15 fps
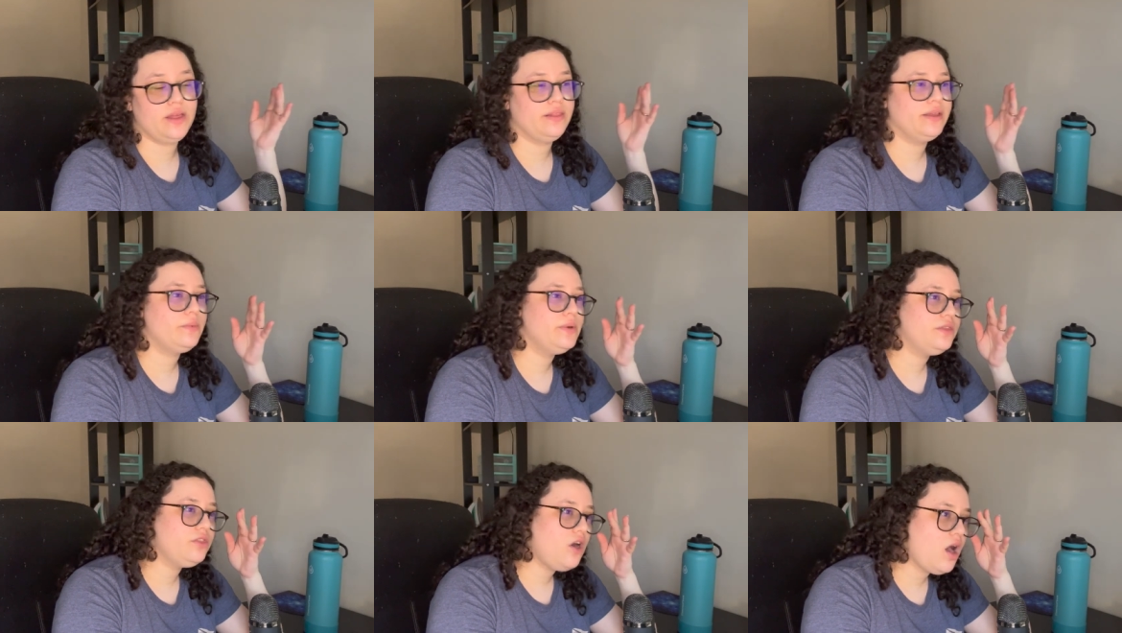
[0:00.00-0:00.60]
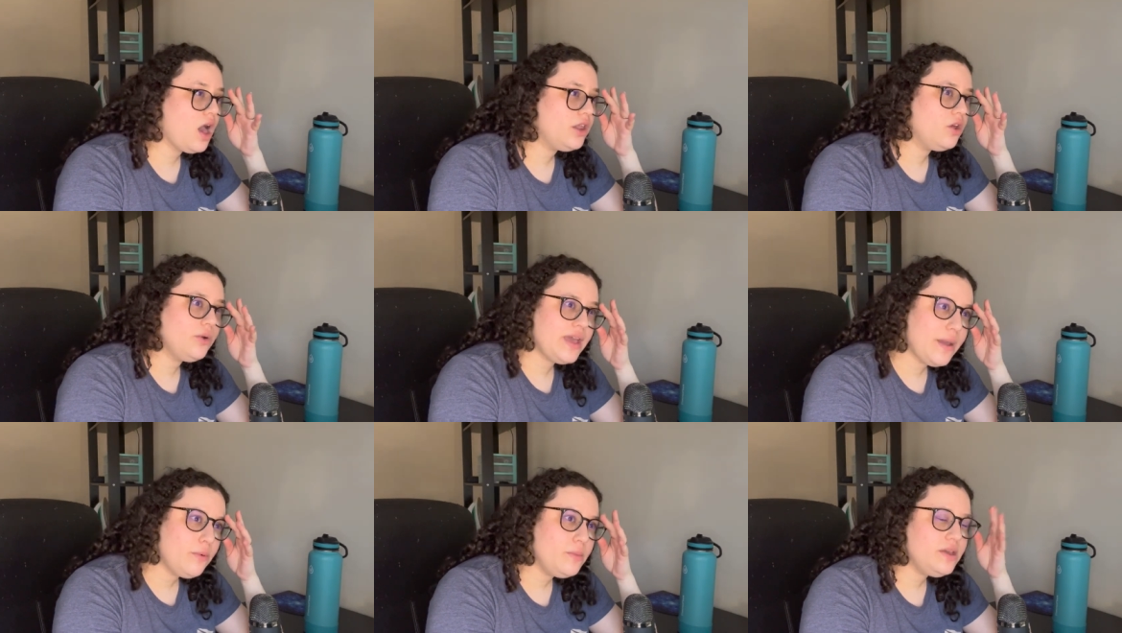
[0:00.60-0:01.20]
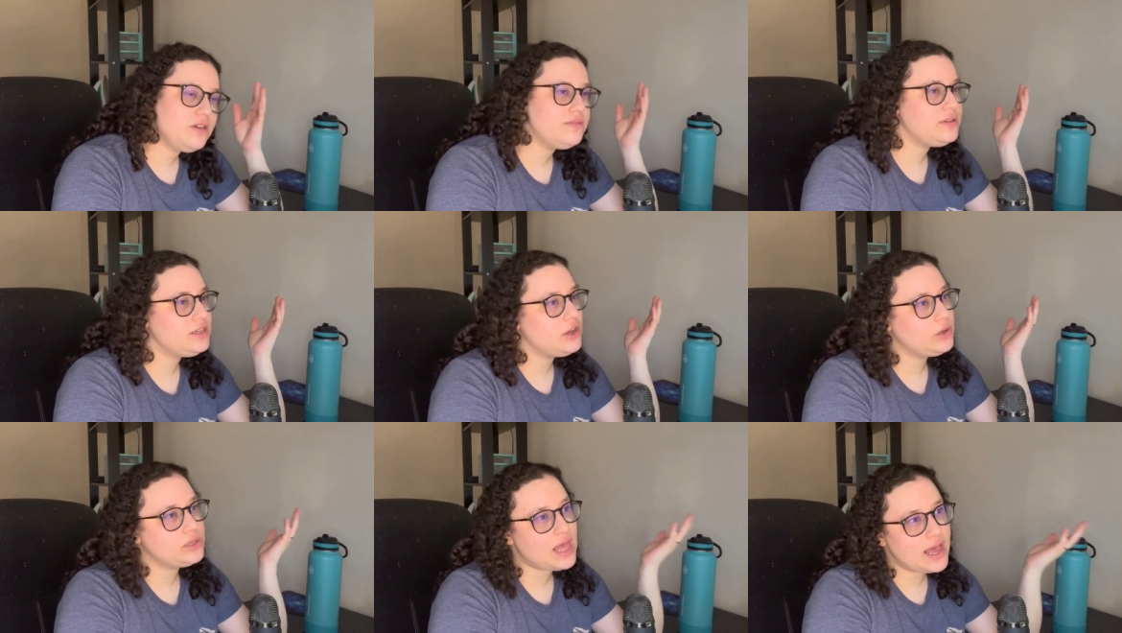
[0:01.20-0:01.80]
Like, we thought, okay, we'll make a
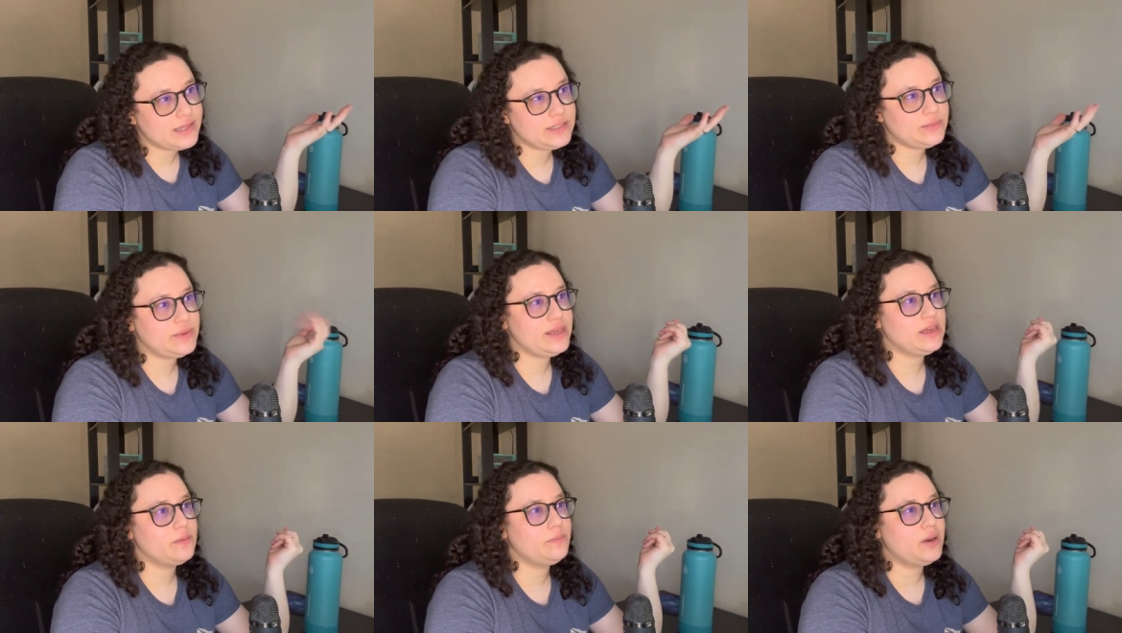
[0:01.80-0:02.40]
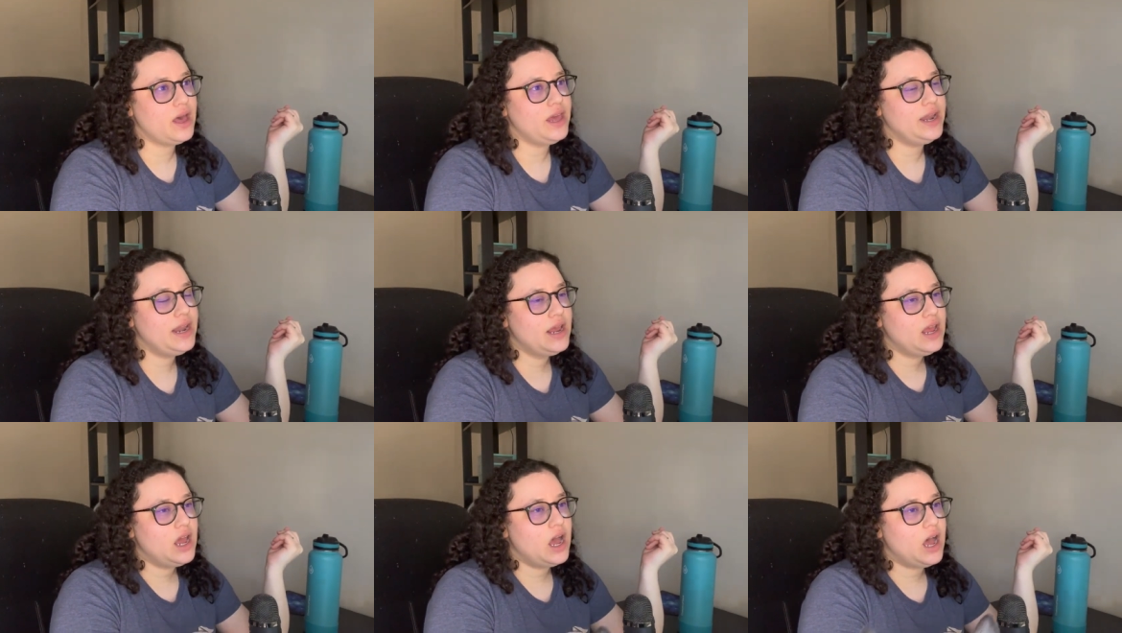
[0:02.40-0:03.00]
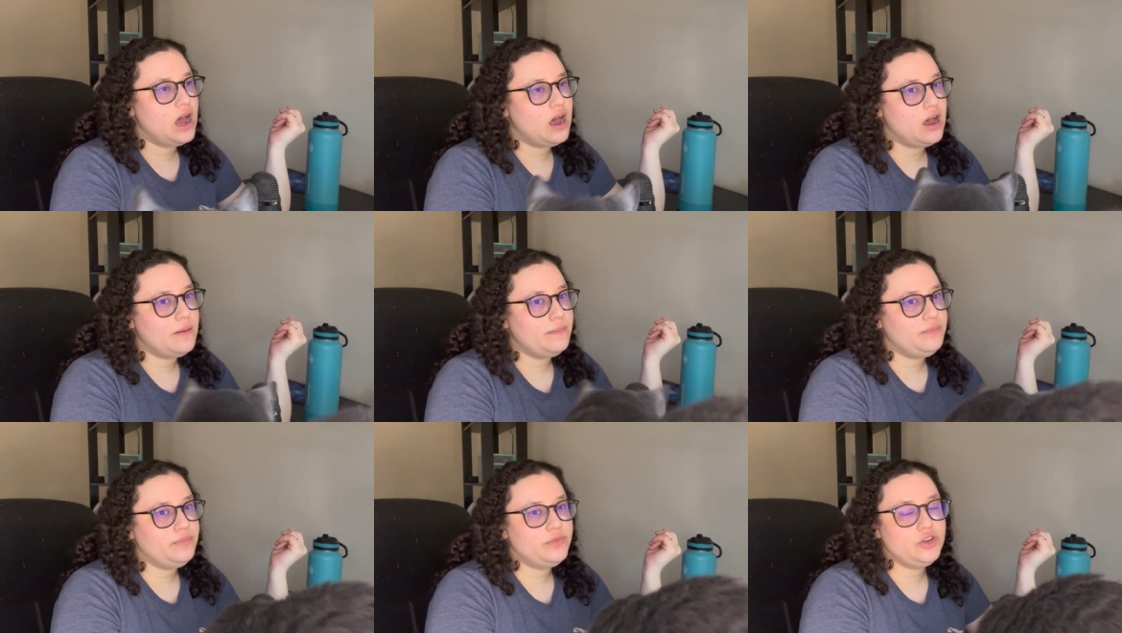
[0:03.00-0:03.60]
video last week, but
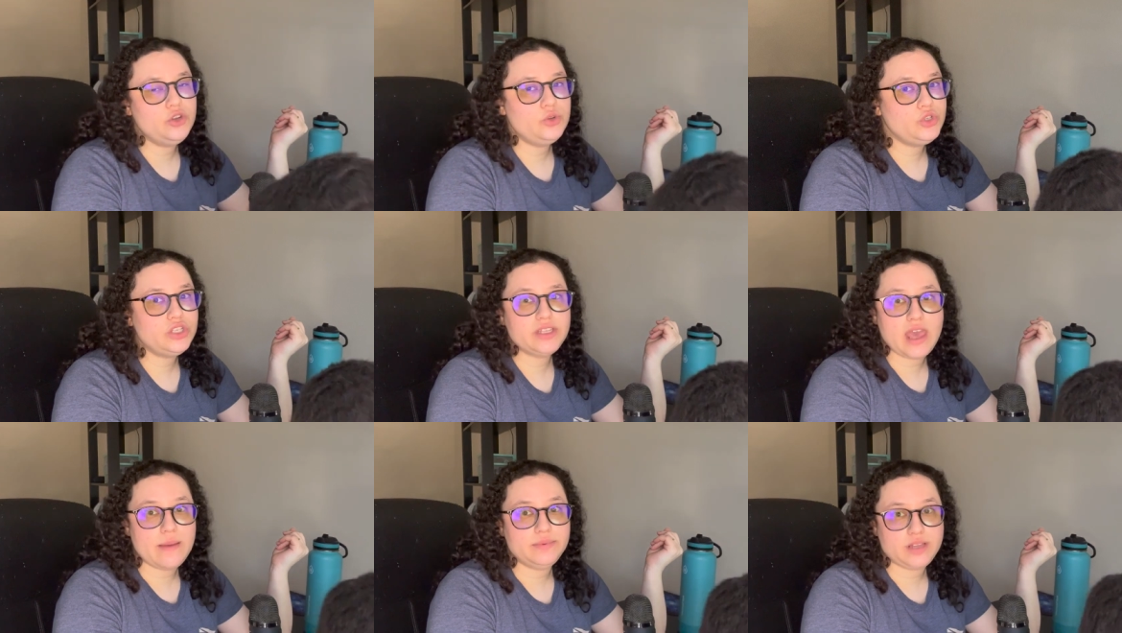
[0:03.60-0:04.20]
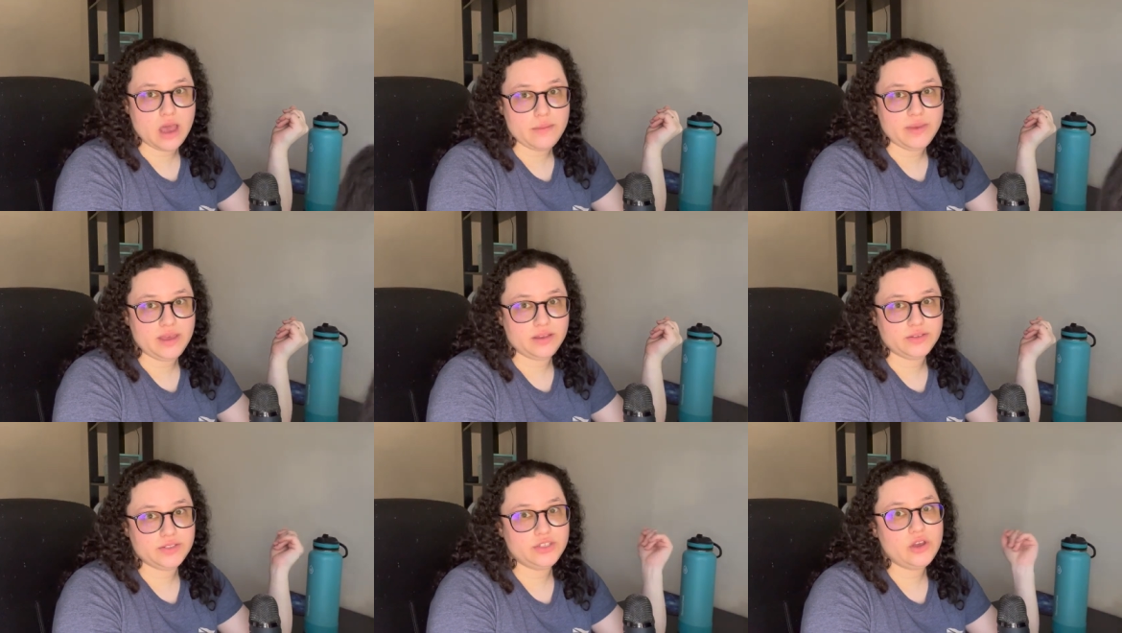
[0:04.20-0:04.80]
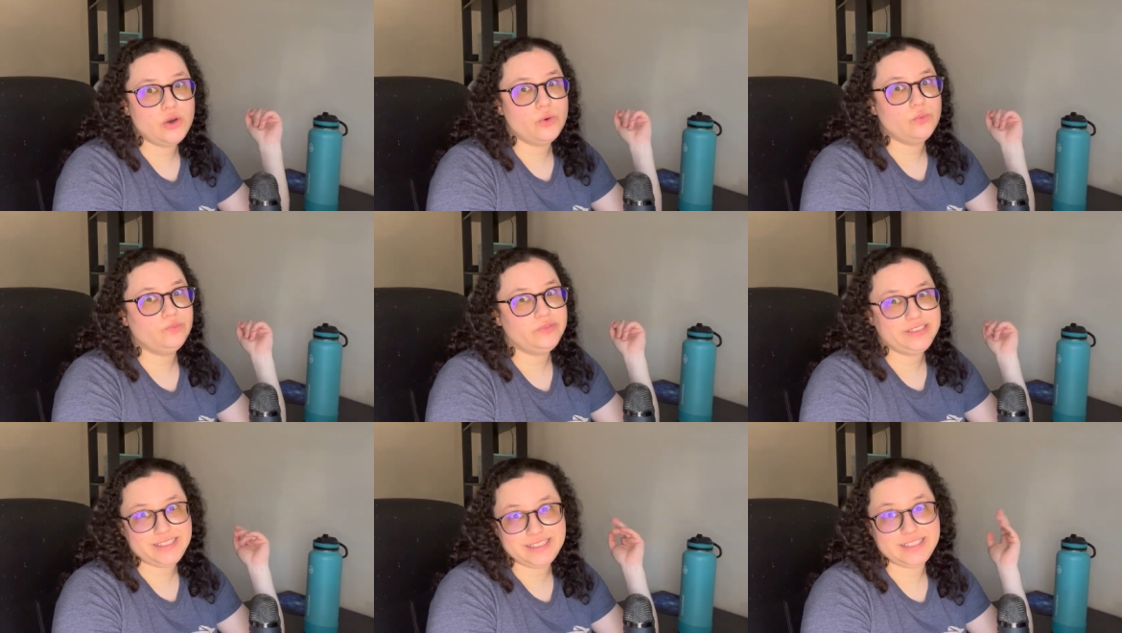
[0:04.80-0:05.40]
um, the news just kept coming. So,
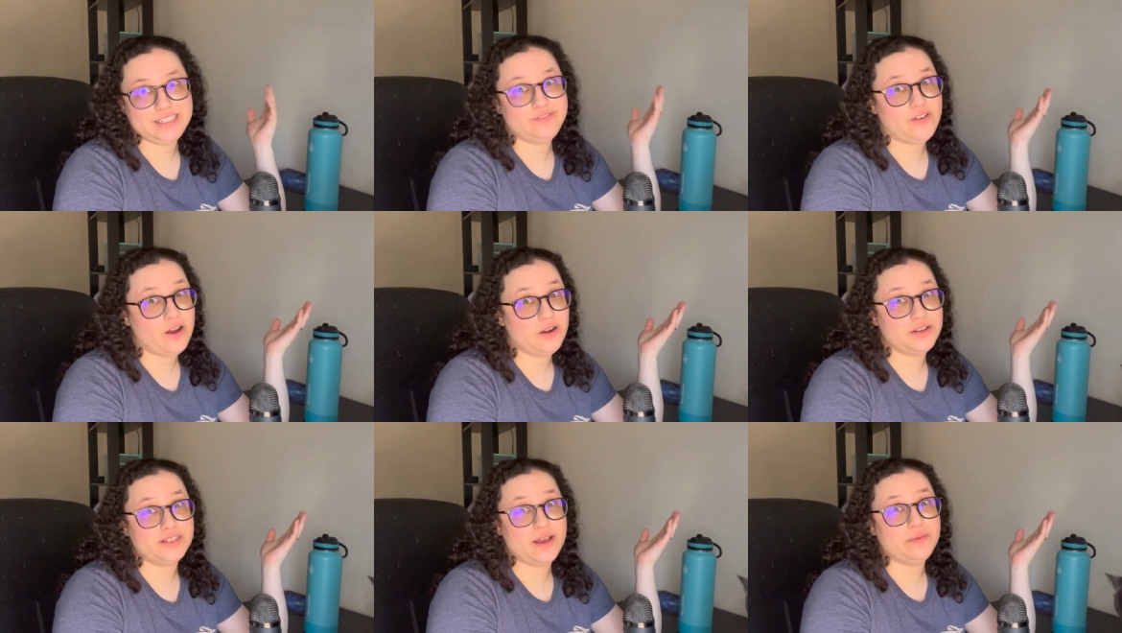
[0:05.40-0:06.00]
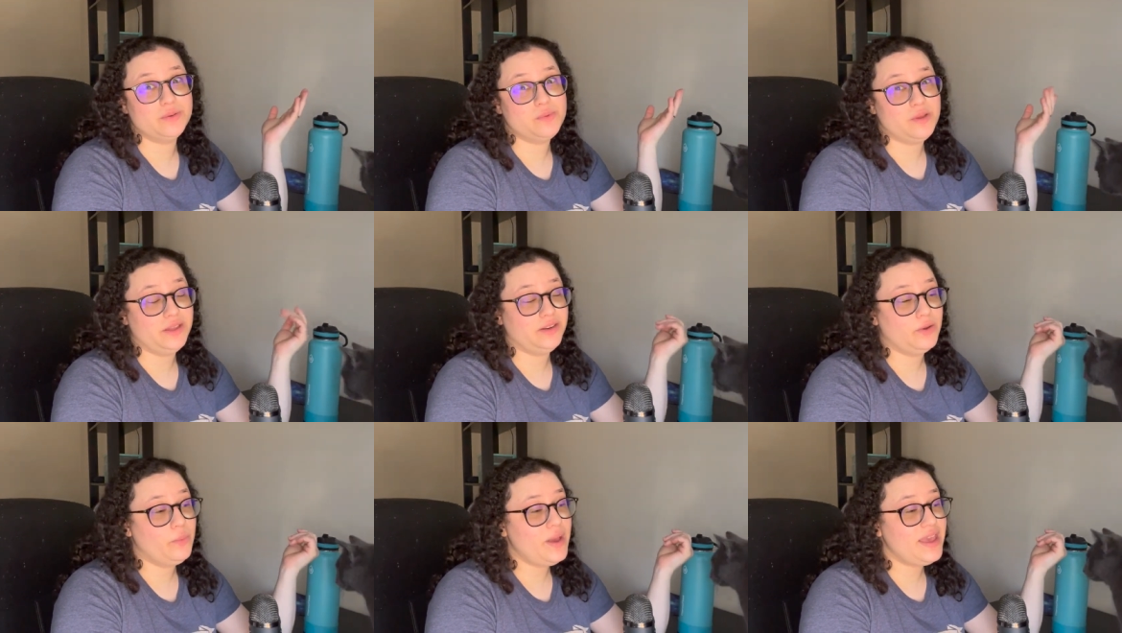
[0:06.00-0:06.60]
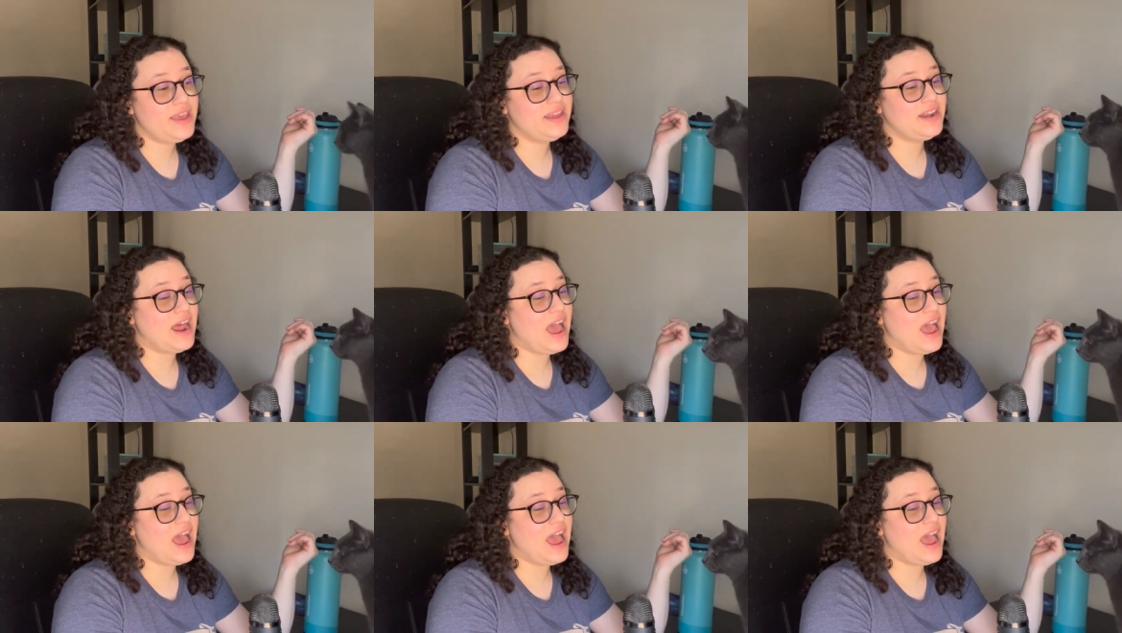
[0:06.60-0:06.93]
this is as far as I was willing to wait.